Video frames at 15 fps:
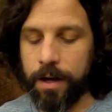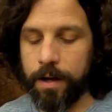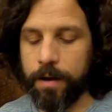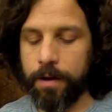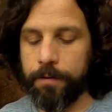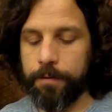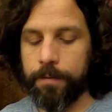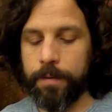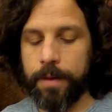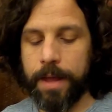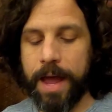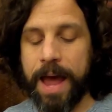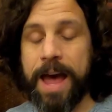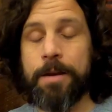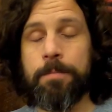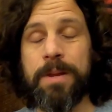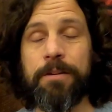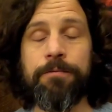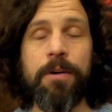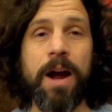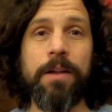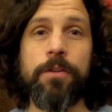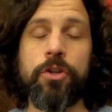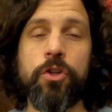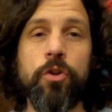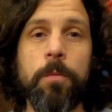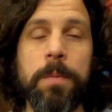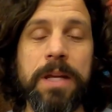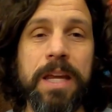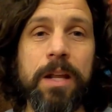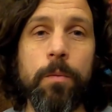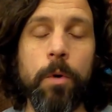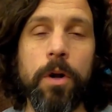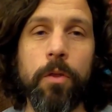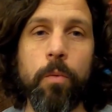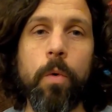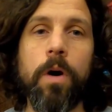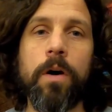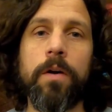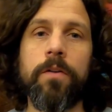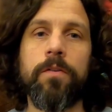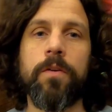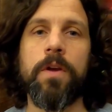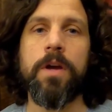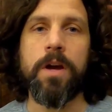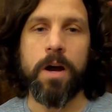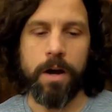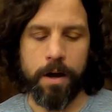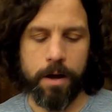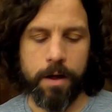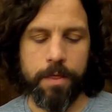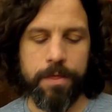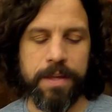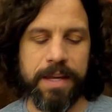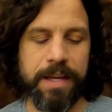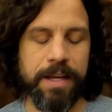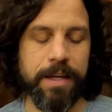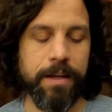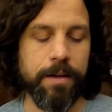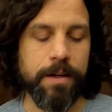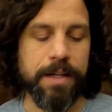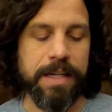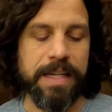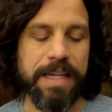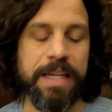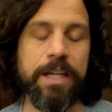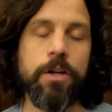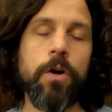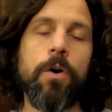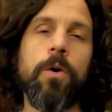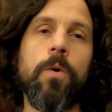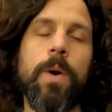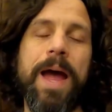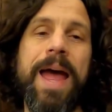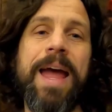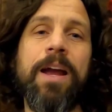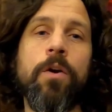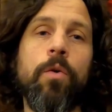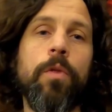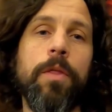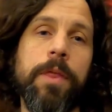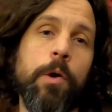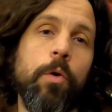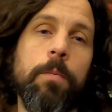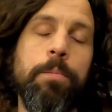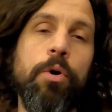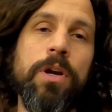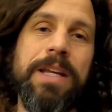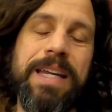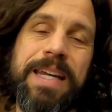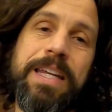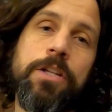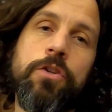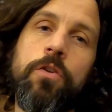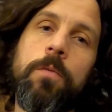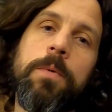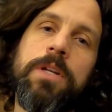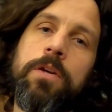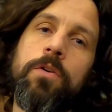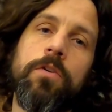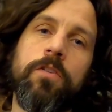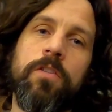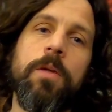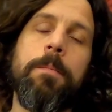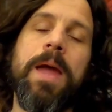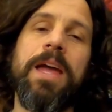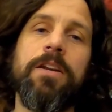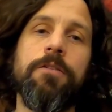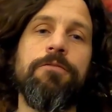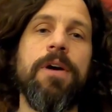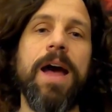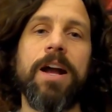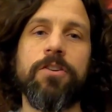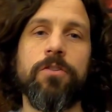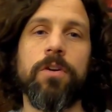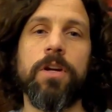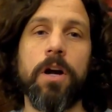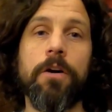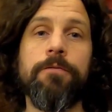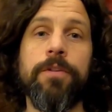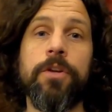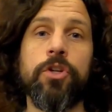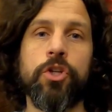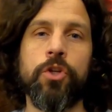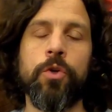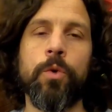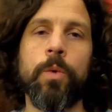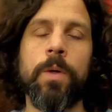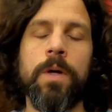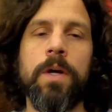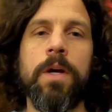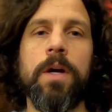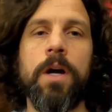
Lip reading: had me find the shoe to begin with was the eco angle that they were putting into the materials and the manufacturing of this shoe.